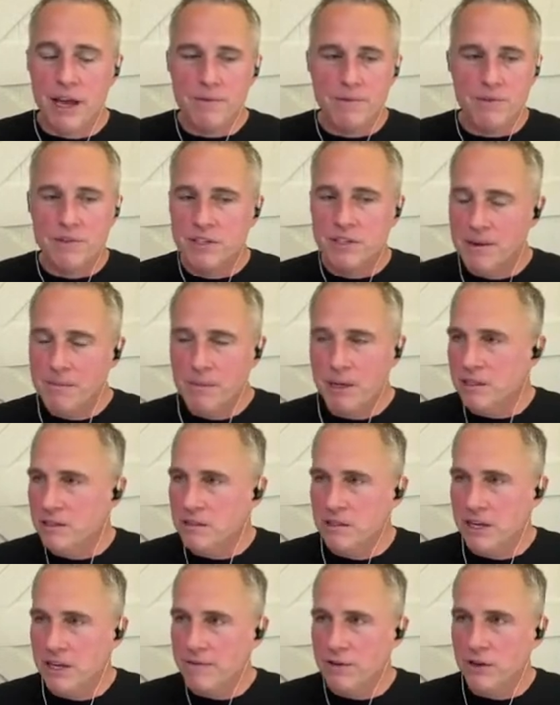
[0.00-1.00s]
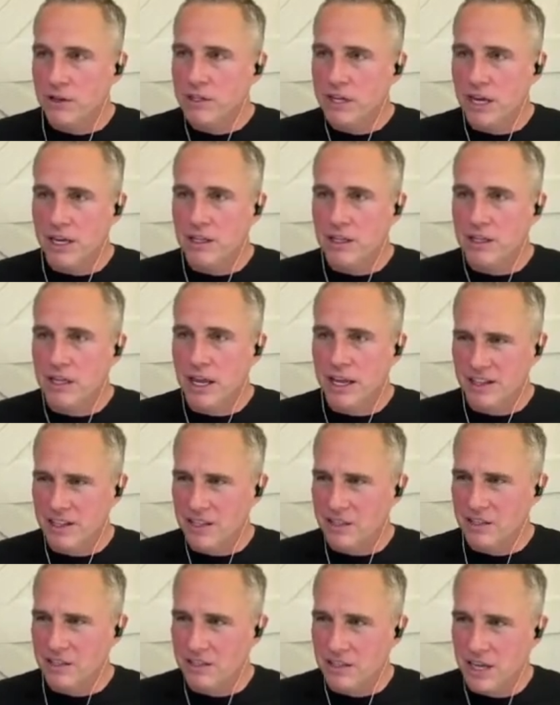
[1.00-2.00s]
Uh, Simmons never said. I
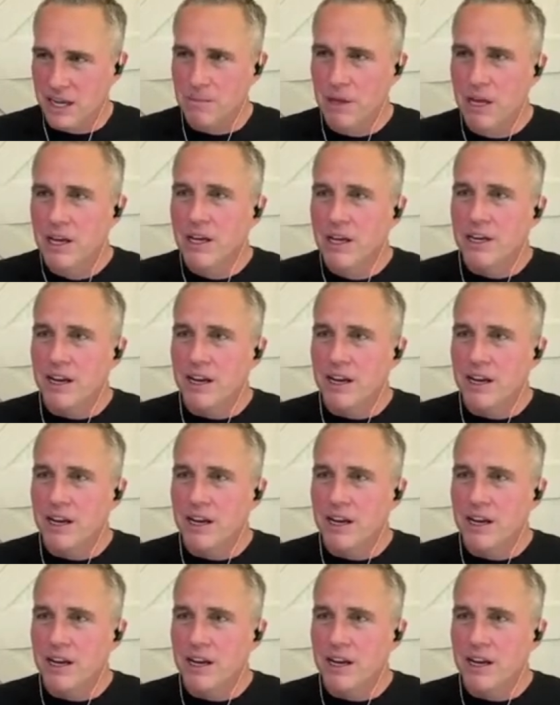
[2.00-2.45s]
think that's his name.